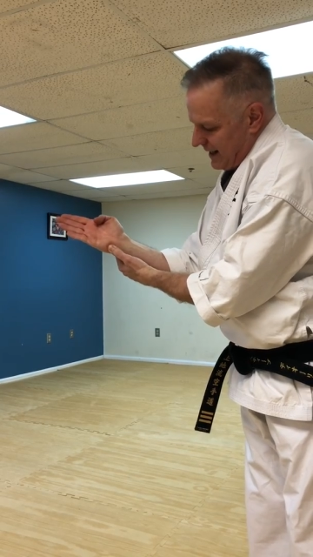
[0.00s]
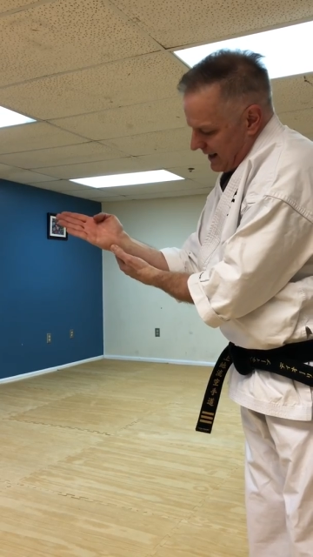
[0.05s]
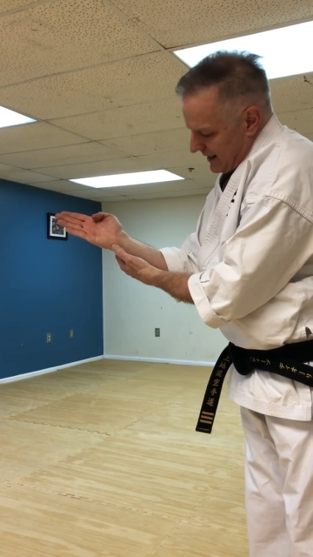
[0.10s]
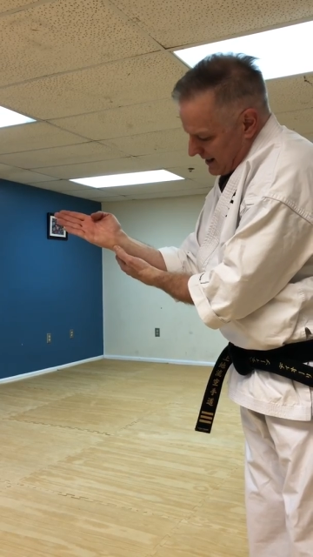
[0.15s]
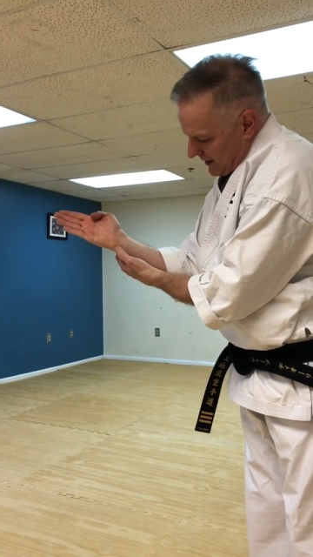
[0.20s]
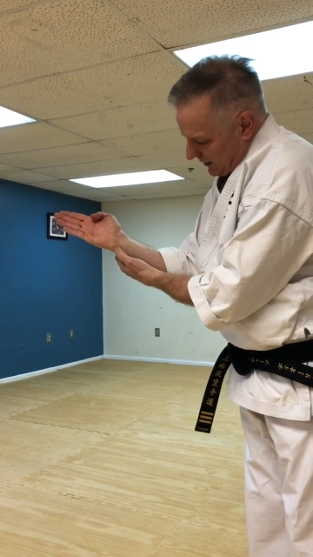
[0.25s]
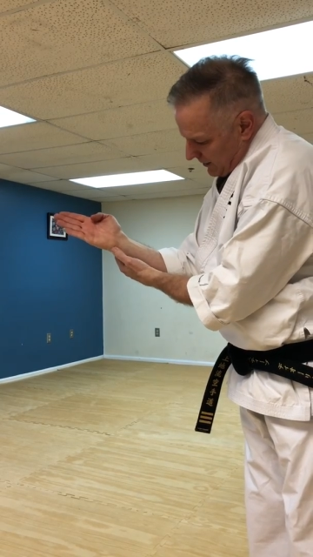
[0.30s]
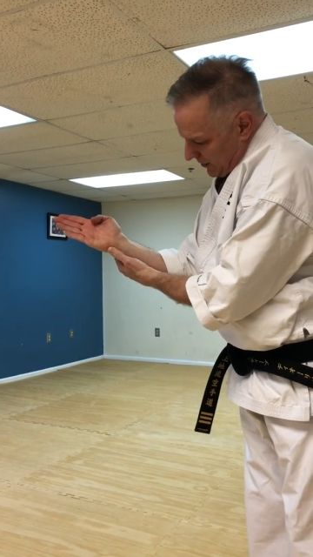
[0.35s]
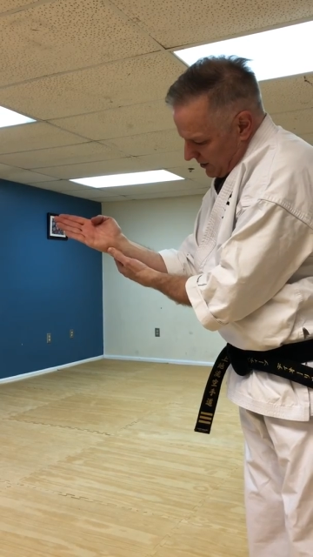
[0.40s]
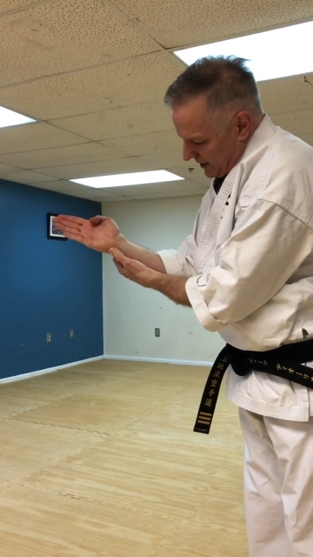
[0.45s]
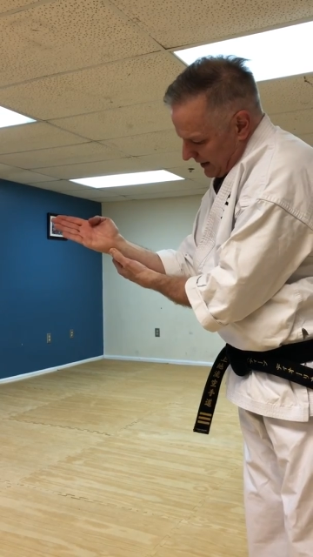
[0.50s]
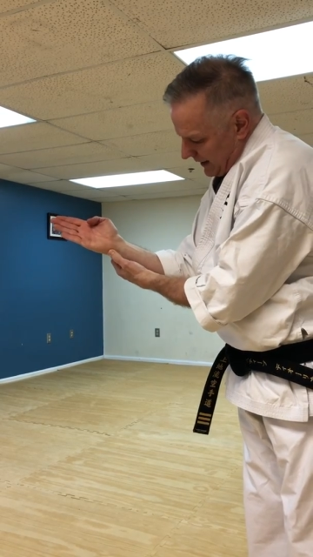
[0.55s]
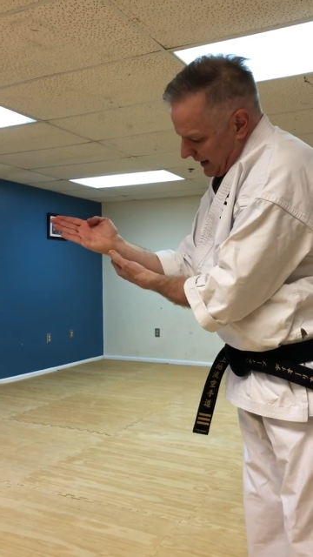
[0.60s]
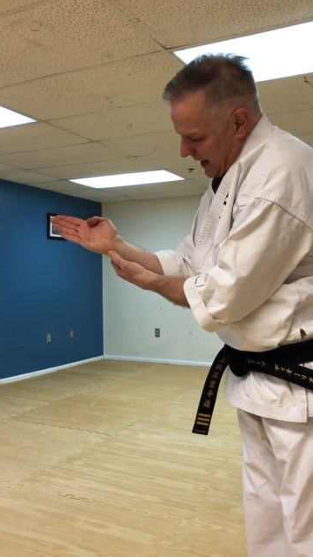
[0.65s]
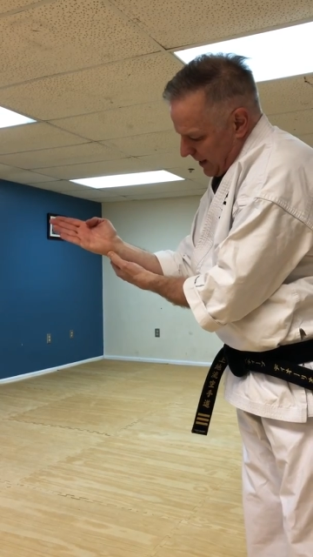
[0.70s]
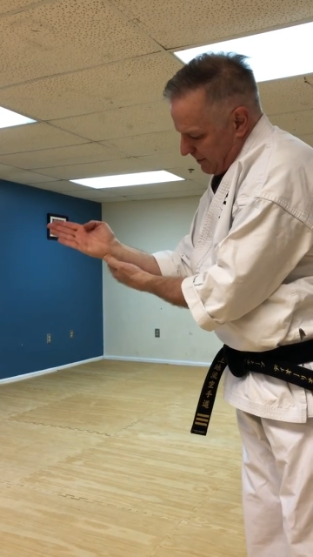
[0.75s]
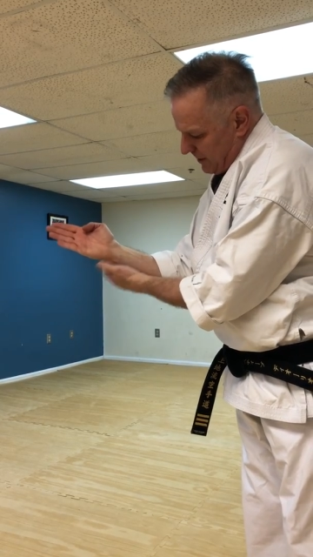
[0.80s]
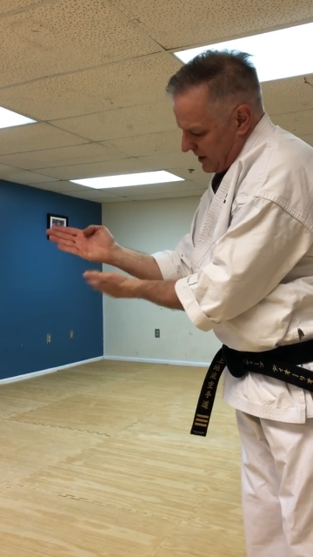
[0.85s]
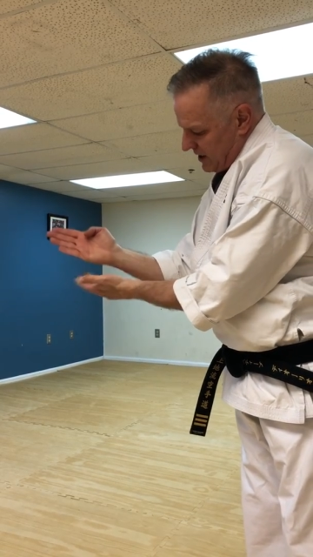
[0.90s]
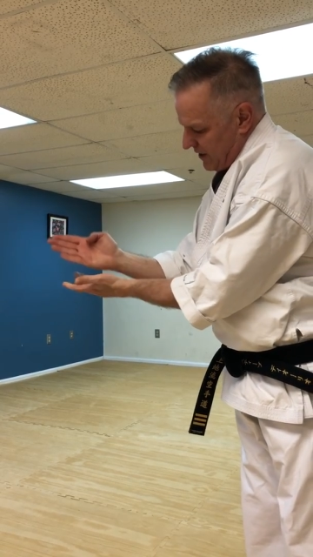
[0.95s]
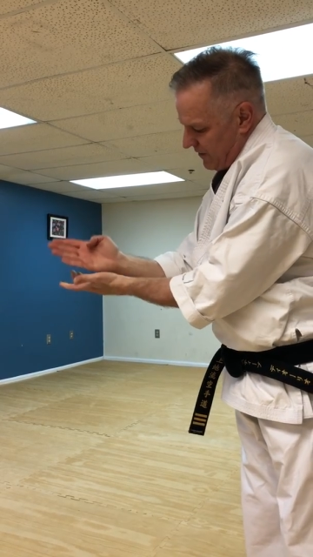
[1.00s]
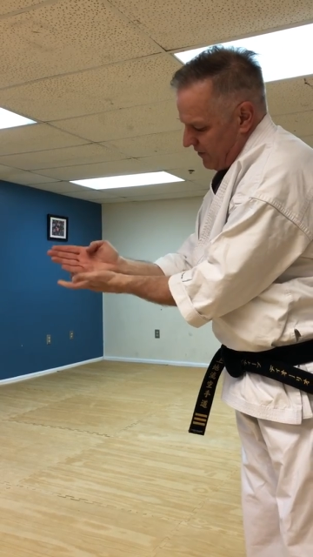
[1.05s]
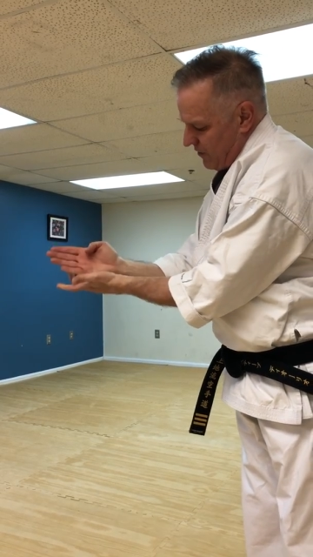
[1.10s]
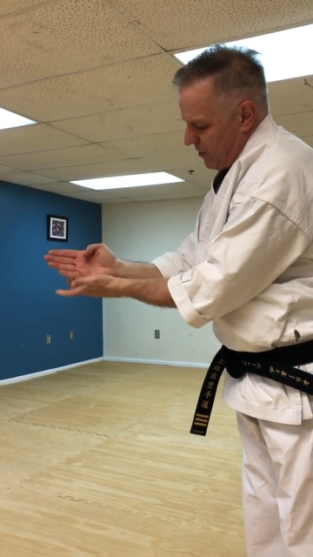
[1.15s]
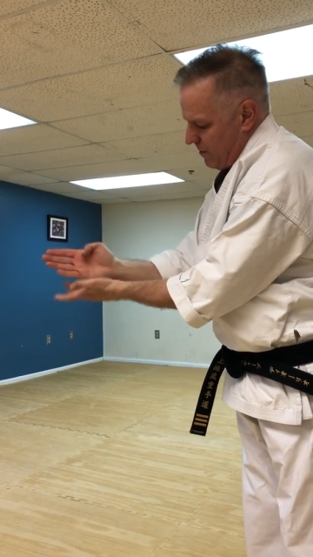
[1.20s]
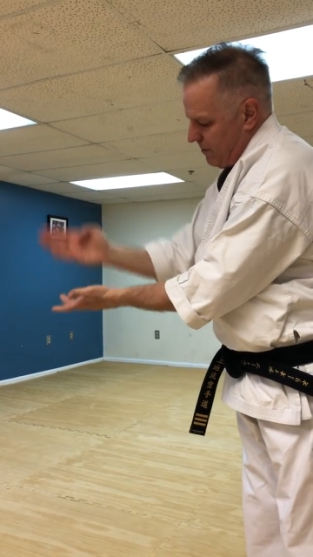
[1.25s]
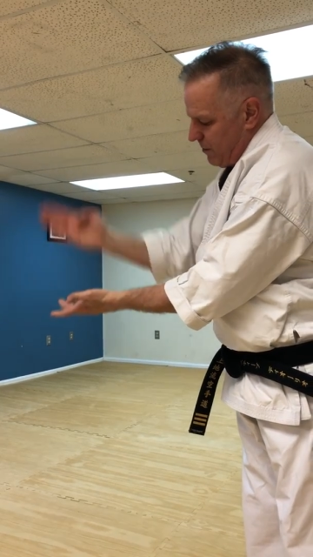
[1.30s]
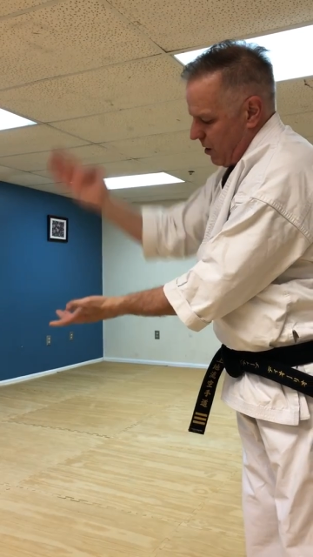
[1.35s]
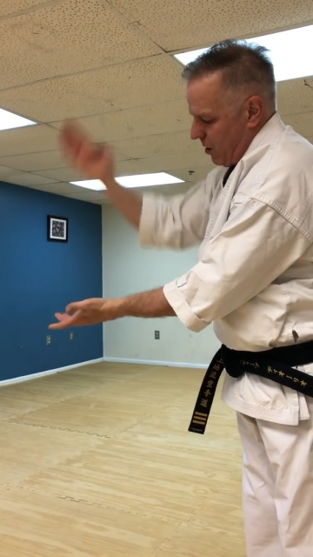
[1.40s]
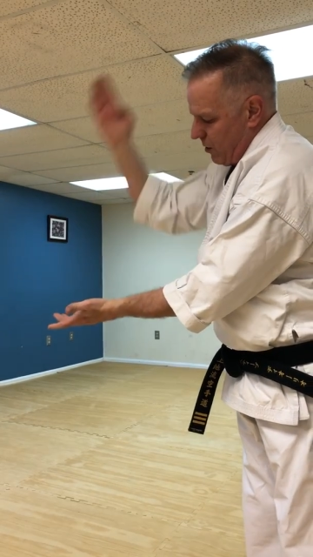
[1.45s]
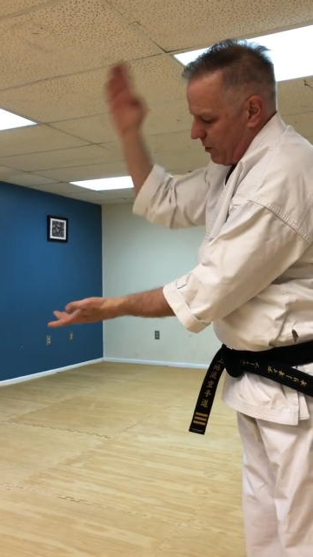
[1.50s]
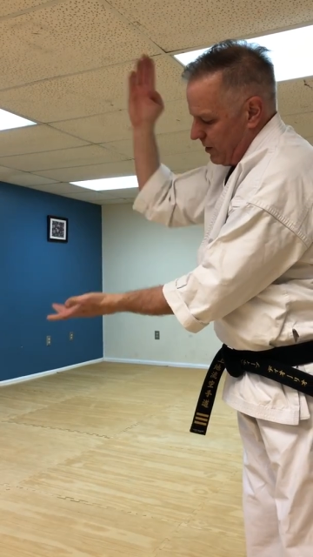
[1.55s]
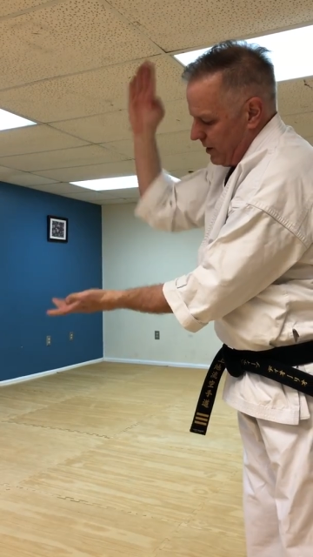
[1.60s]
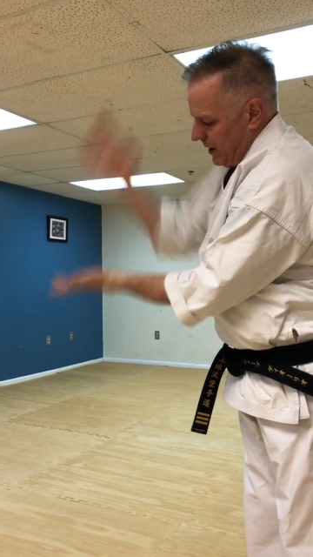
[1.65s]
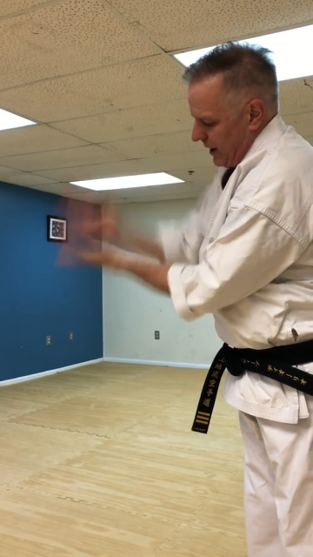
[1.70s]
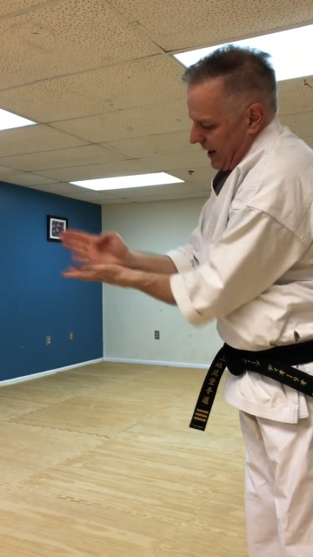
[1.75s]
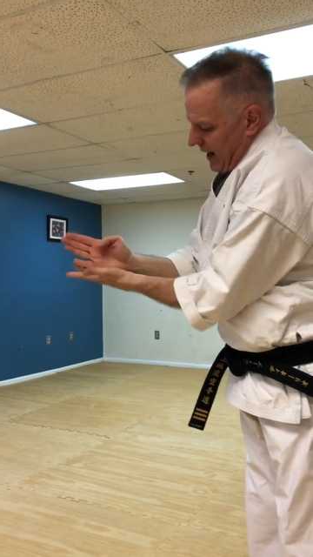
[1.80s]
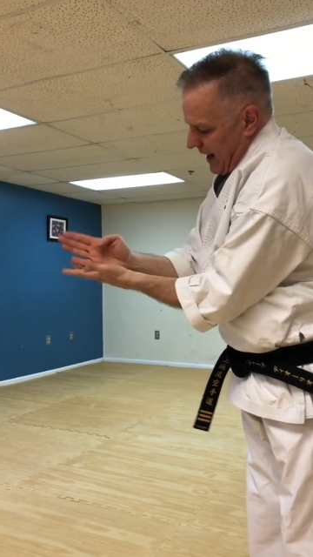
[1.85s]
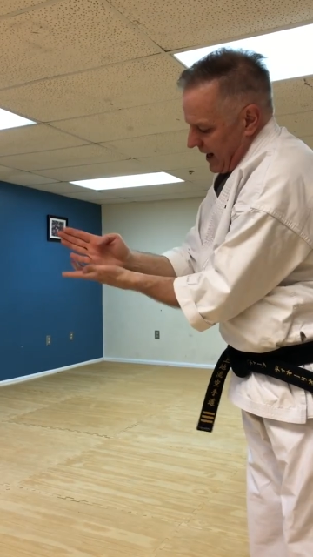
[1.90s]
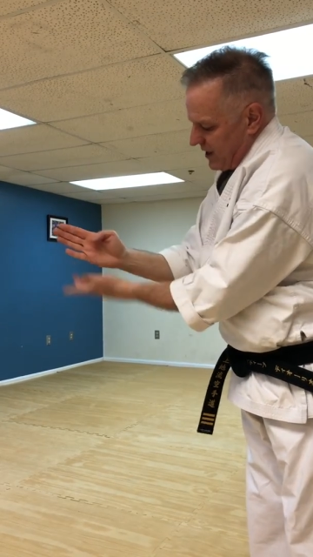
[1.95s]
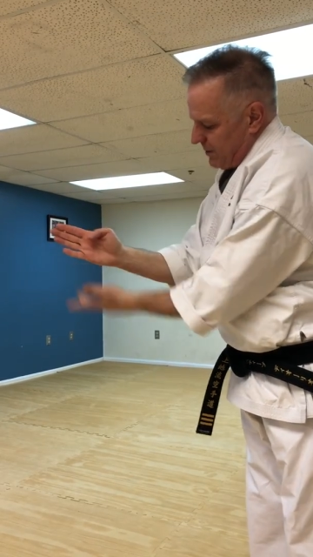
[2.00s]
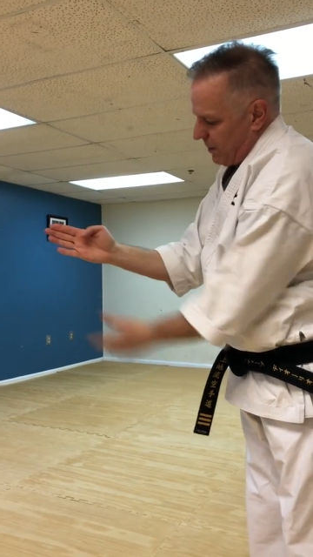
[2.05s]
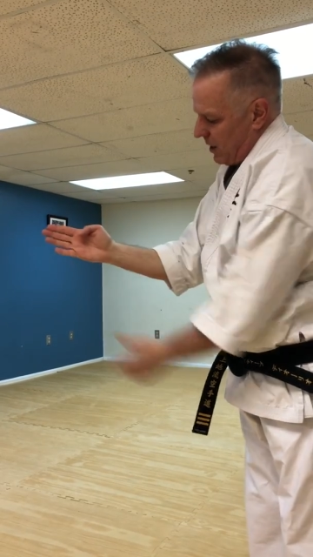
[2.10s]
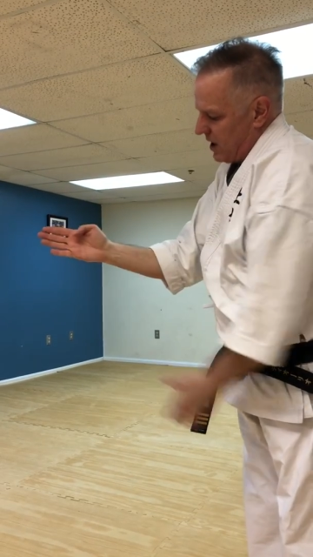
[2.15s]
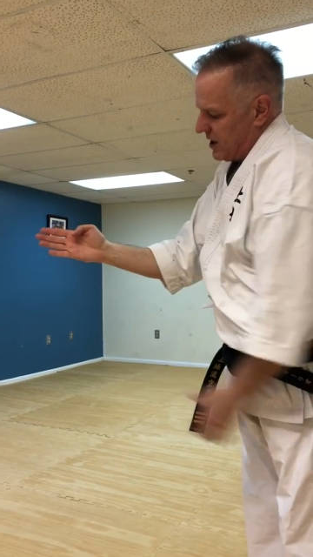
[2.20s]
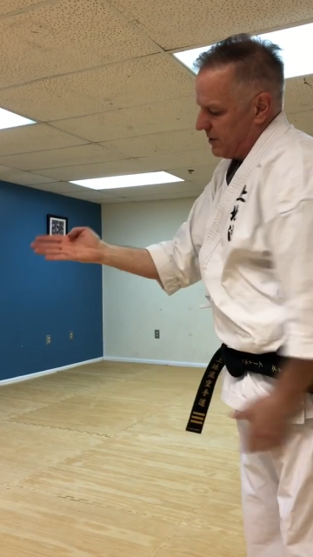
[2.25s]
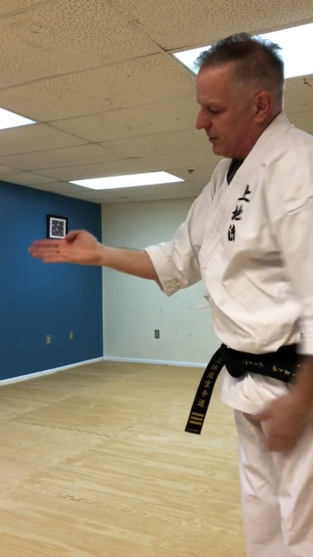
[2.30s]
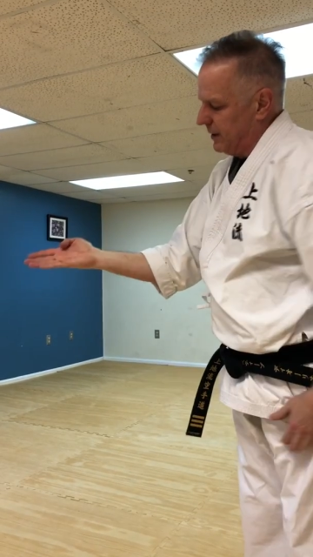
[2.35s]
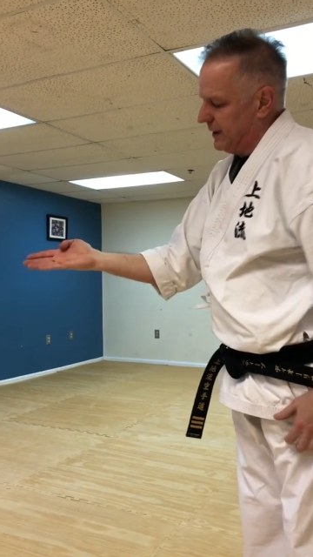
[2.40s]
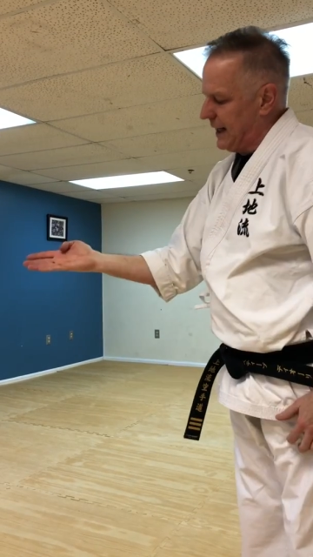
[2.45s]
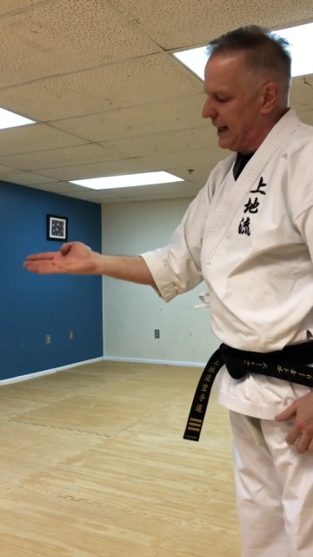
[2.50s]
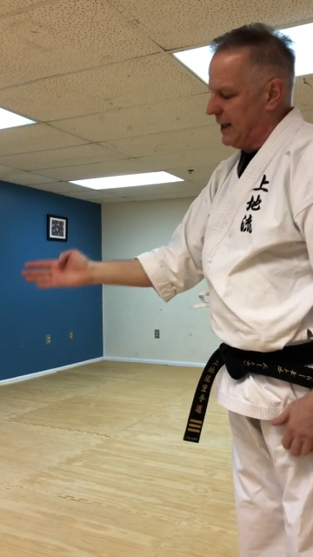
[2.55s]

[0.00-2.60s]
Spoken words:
As close to that pisiform bone as possible,